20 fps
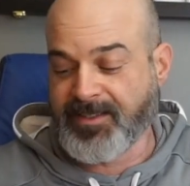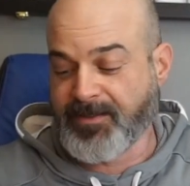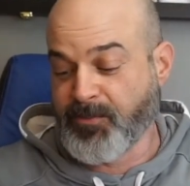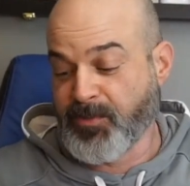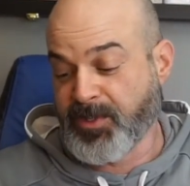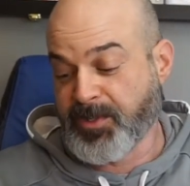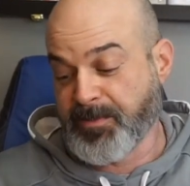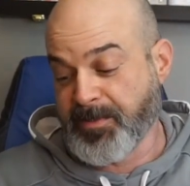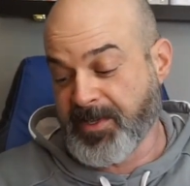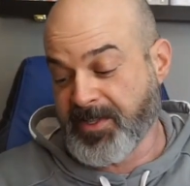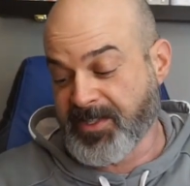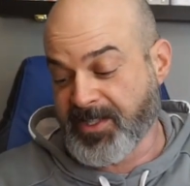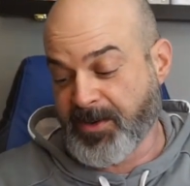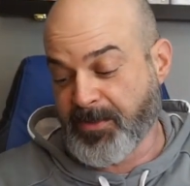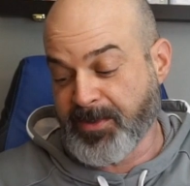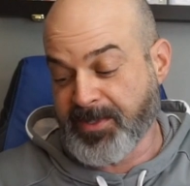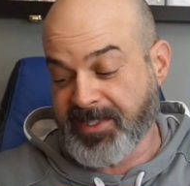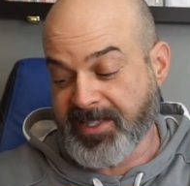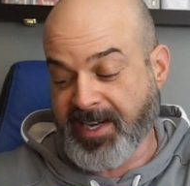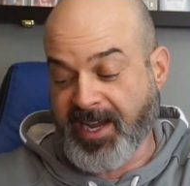which means I
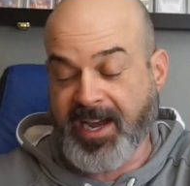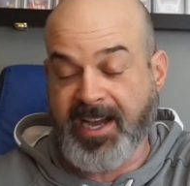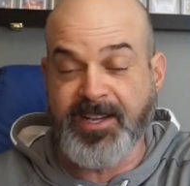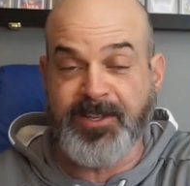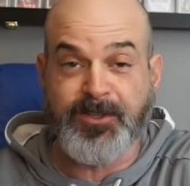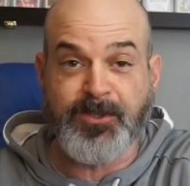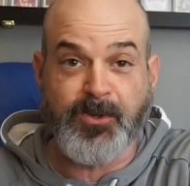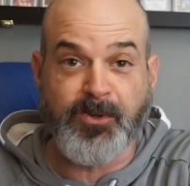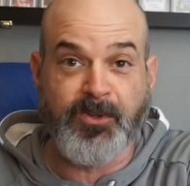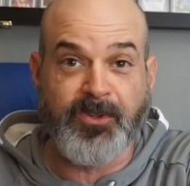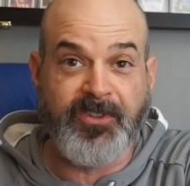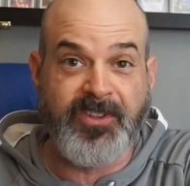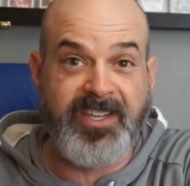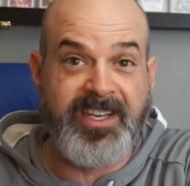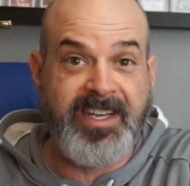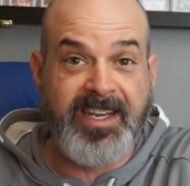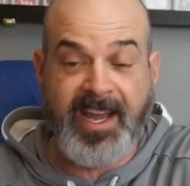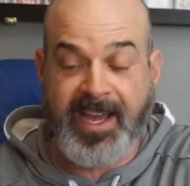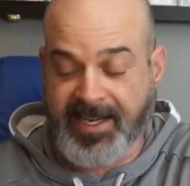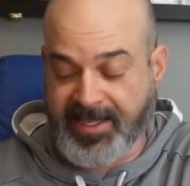was in high school in the
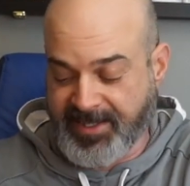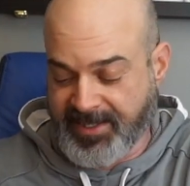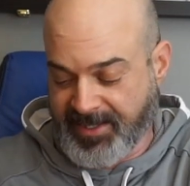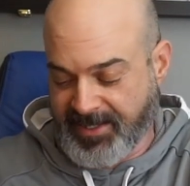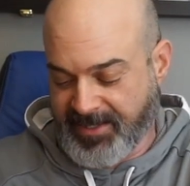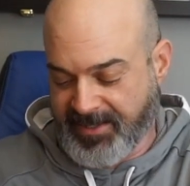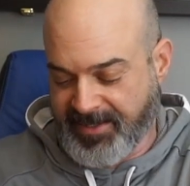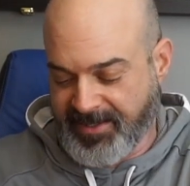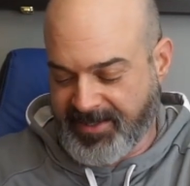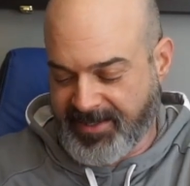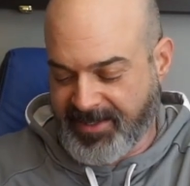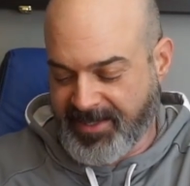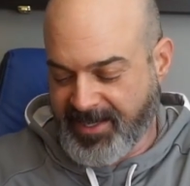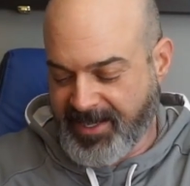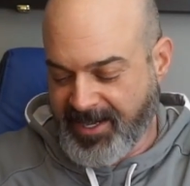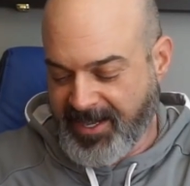90s,